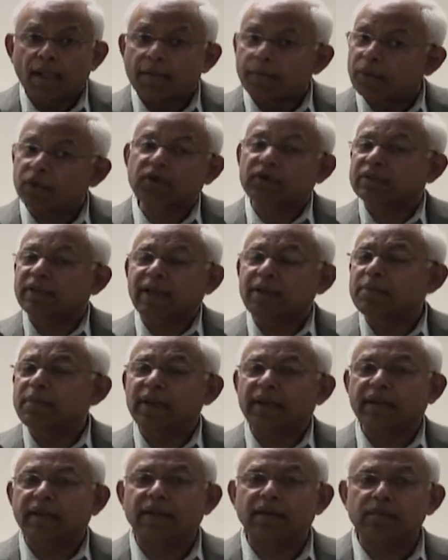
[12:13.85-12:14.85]
Because I
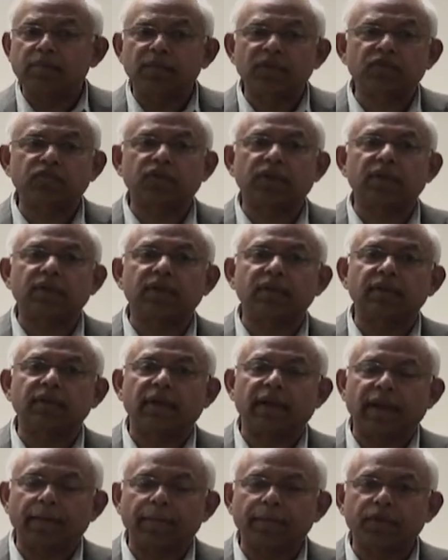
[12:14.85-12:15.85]
make any mistake in
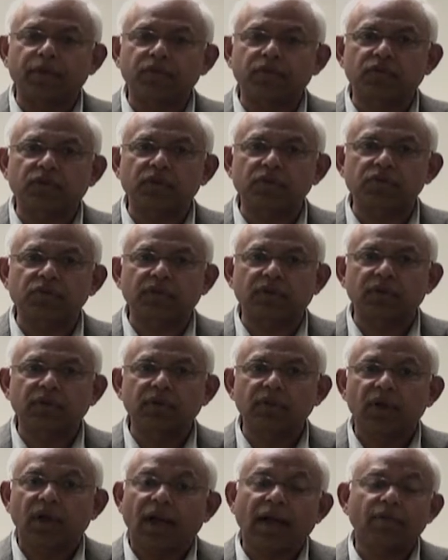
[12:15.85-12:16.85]
the appreciation,
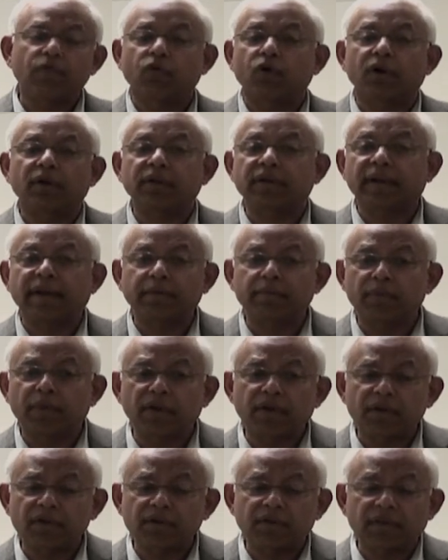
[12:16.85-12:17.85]
I've got dead
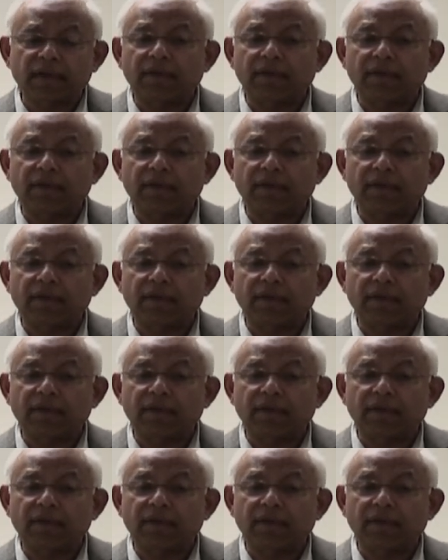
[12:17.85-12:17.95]
Marines.